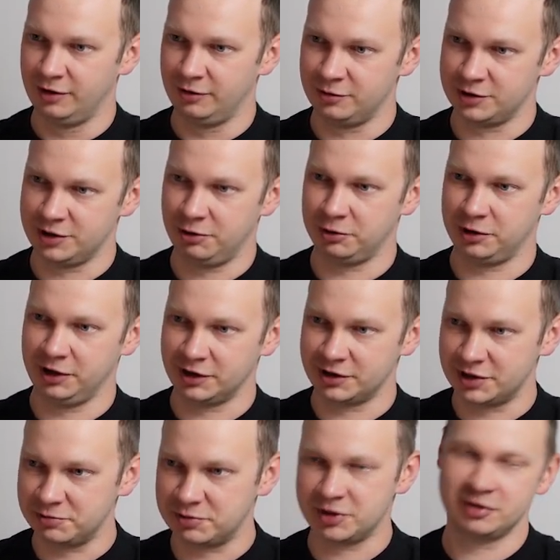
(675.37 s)
without an
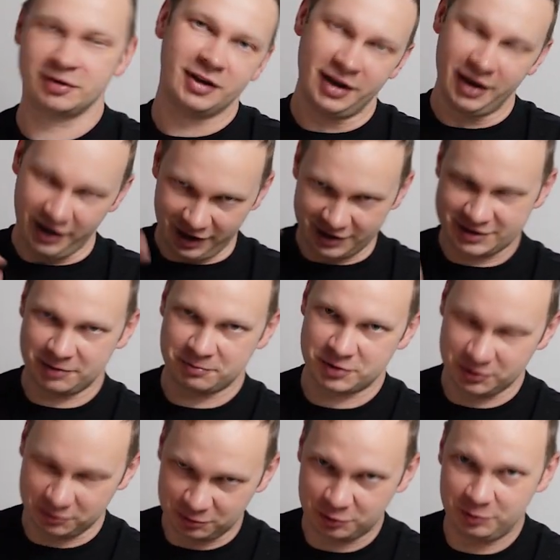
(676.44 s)

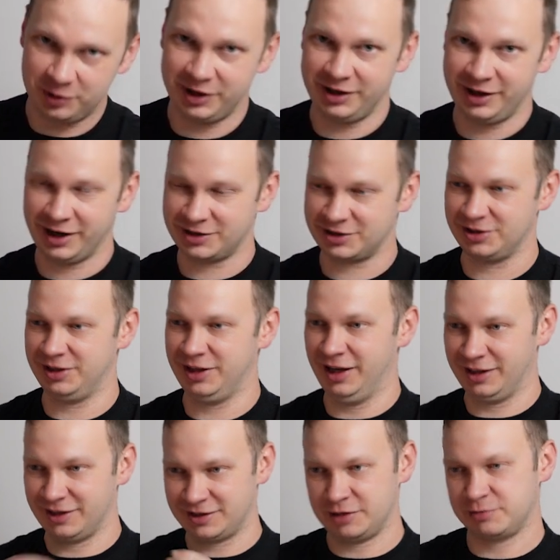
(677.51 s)
exception would be actually
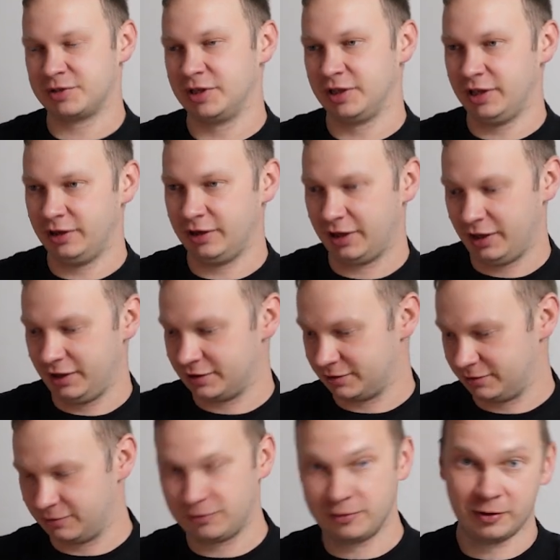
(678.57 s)
an exception in case
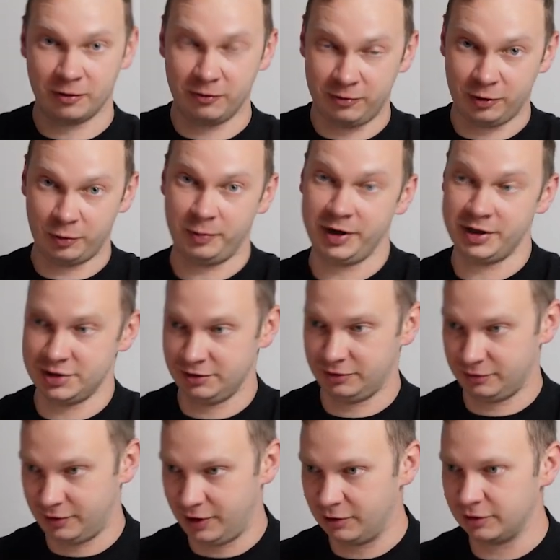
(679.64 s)
of 404 page
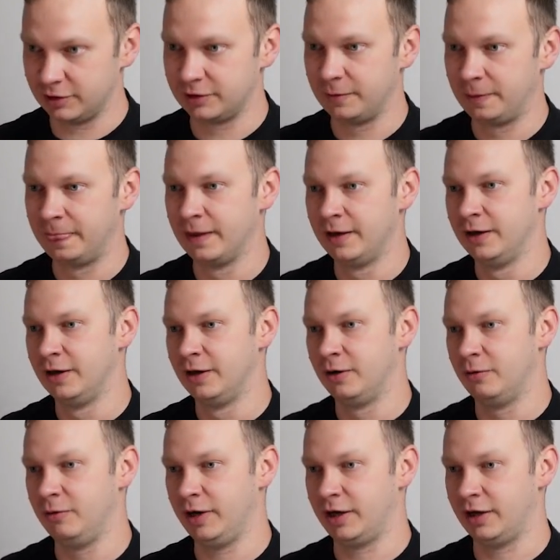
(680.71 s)
not found,
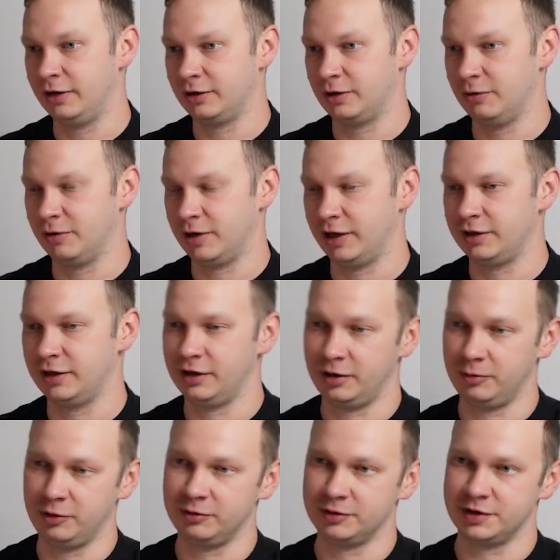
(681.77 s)
we can go ahead and
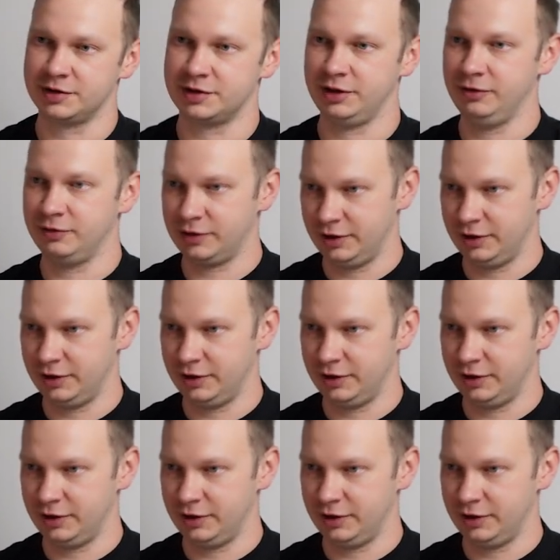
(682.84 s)
remove this if